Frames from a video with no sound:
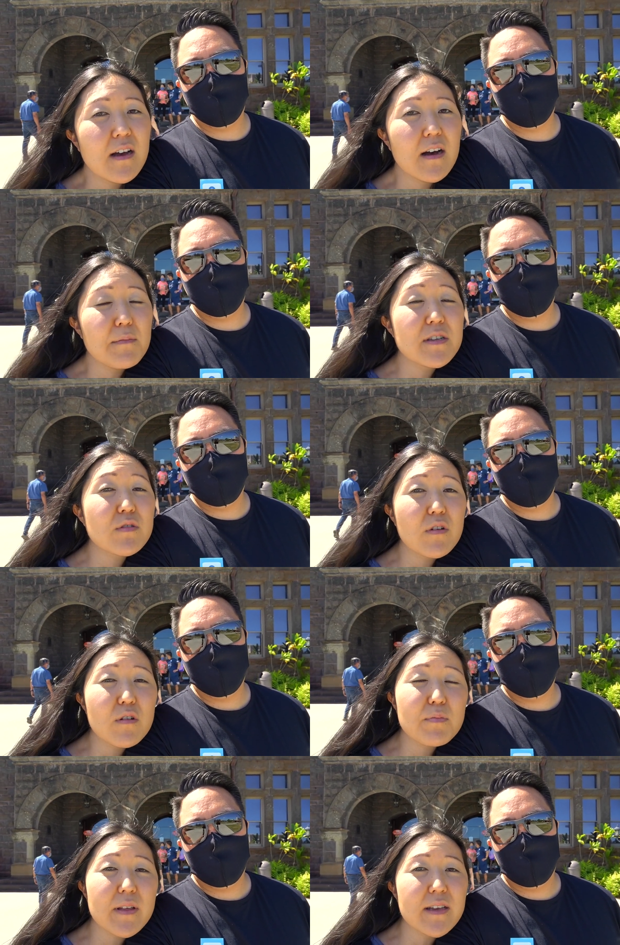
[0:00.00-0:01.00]
Speaker 1: um,
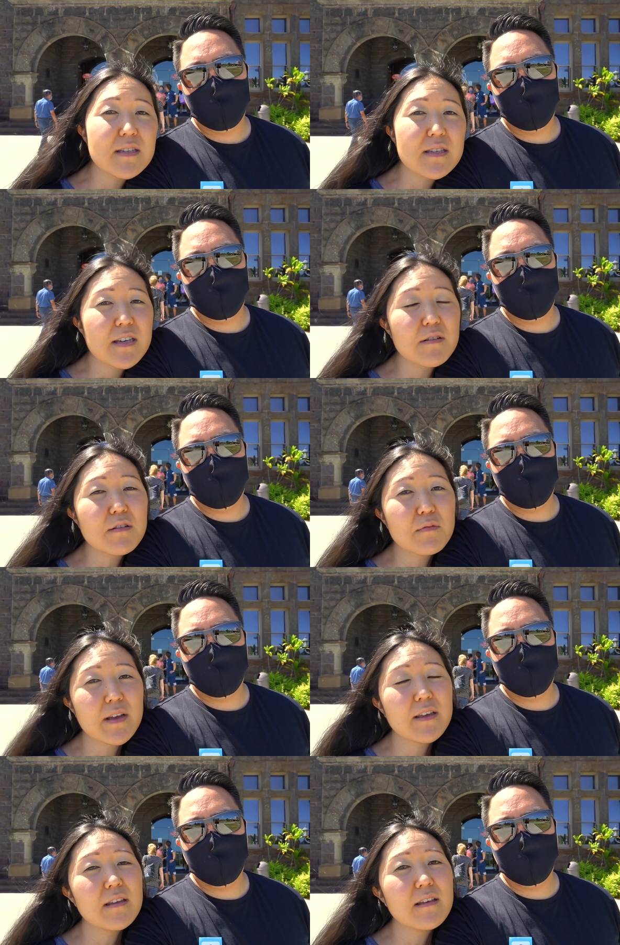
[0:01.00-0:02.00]
historical place here in
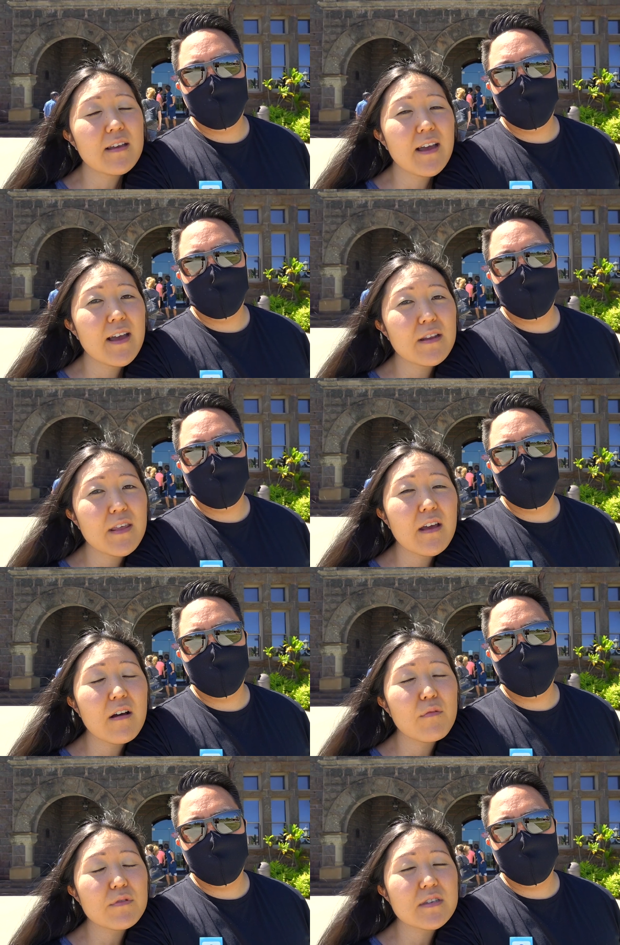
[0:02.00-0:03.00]
Hawaii and they,
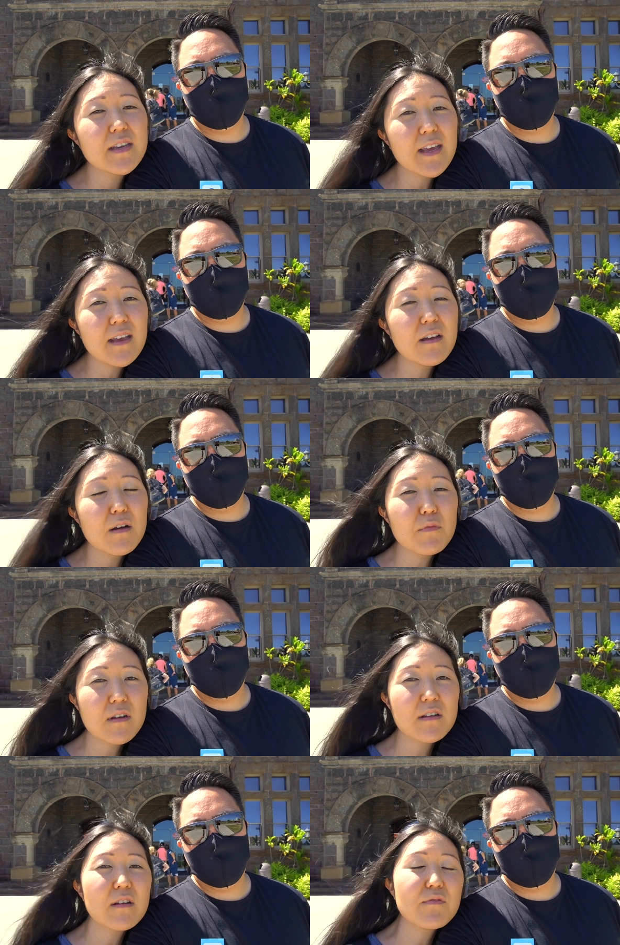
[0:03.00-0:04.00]
today um, we're
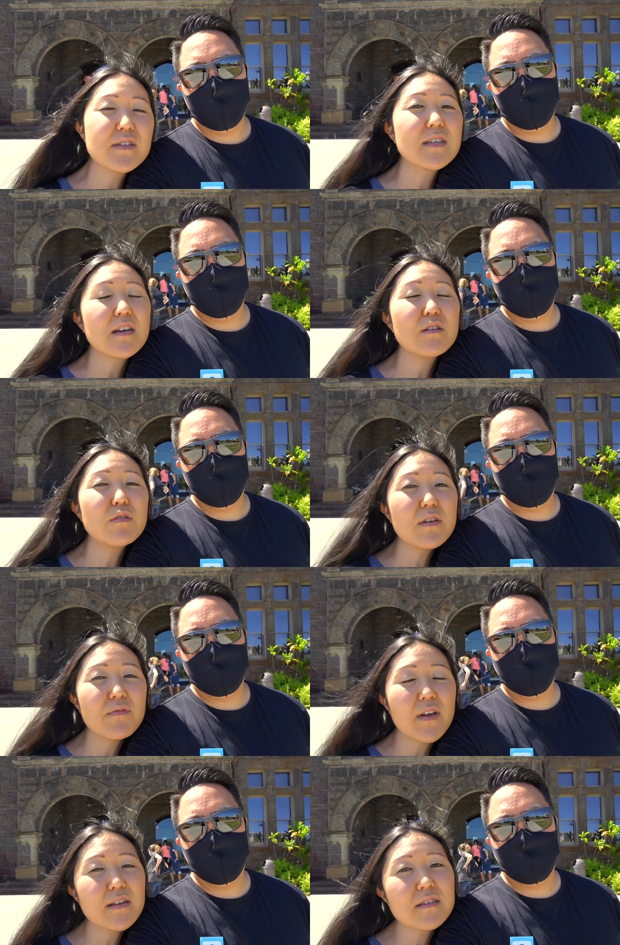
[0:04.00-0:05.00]
going to go visit a new
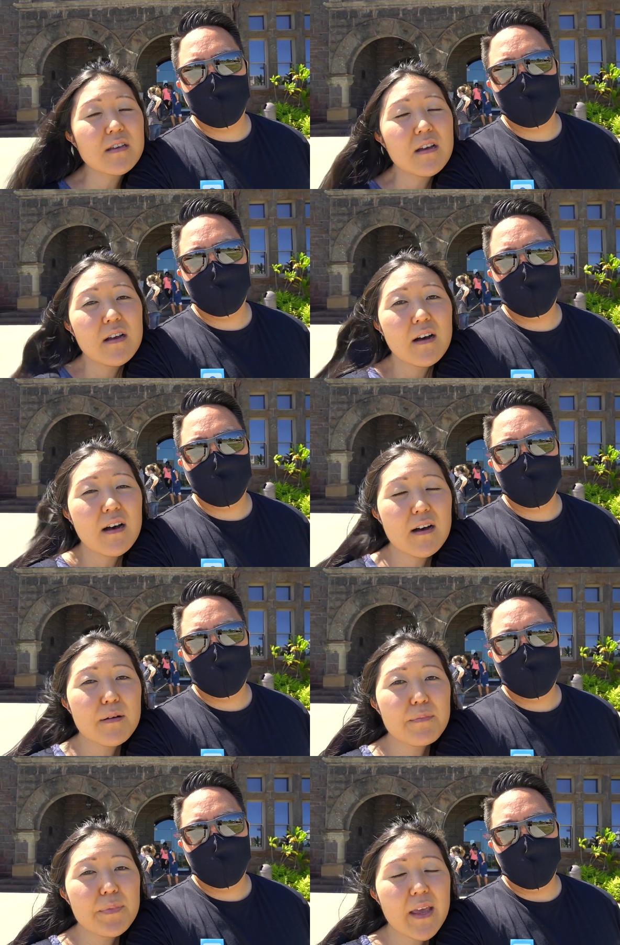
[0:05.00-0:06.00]
event.
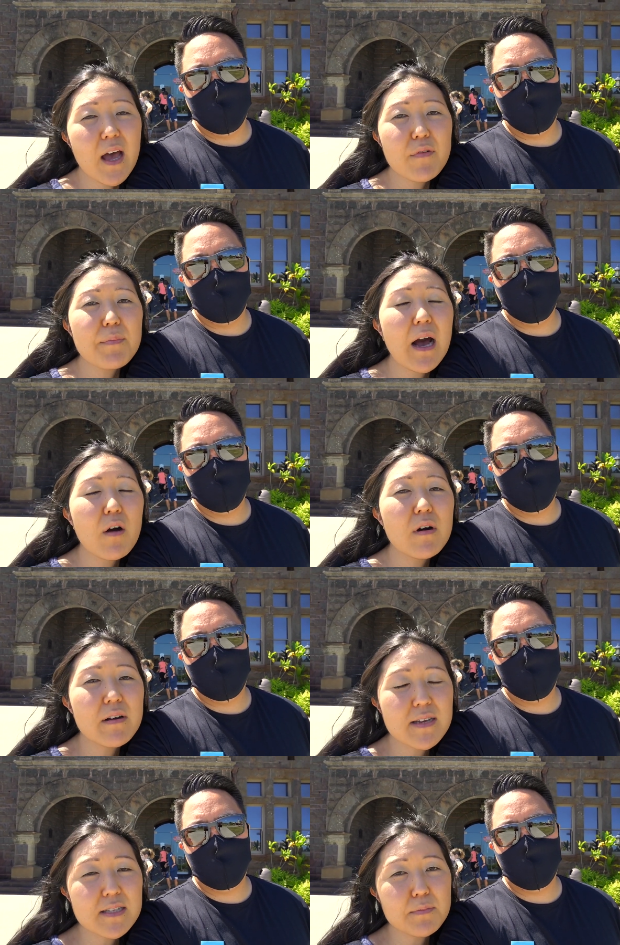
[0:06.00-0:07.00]
Um, they have a powwow
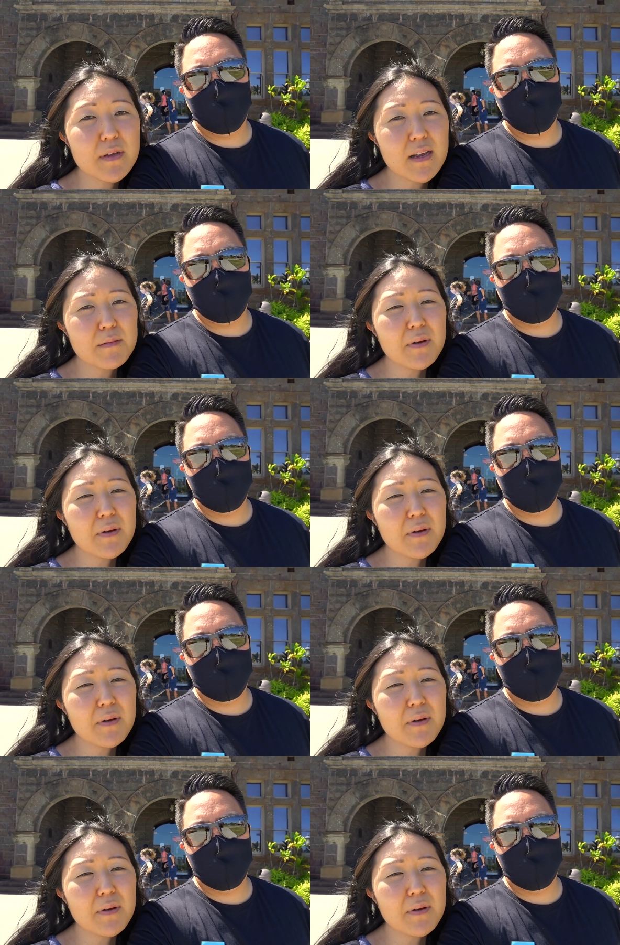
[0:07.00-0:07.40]
exhibit and